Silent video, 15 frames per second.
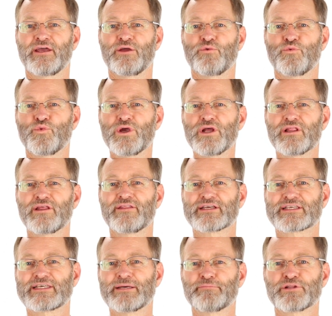really the
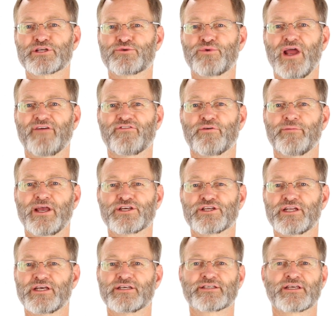simplest
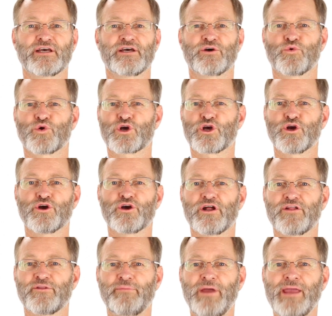reaffirmation is we're current
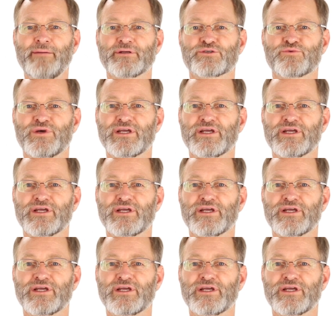on the payments,